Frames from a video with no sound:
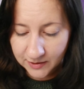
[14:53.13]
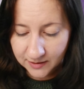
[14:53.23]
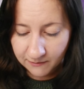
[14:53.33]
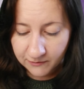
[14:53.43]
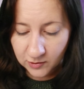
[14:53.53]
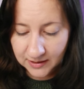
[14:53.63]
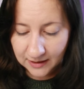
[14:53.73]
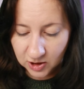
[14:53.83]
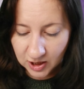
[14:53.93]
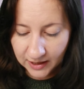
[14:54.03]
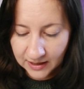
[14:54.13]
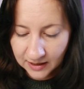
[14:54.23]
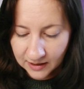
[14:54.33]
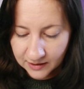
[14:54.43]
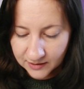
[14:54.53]
as the foot actually,
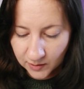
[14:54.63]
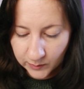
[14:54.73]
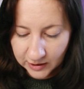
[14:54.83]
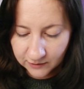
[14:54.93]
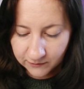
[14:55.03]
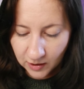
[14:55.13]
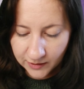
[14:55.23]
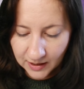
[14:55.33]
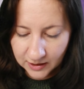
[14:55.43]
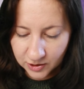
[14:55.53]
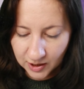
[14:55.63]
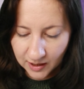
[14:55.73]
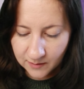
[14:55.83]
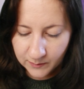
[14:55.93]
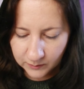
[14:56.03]
so we can follow that shape.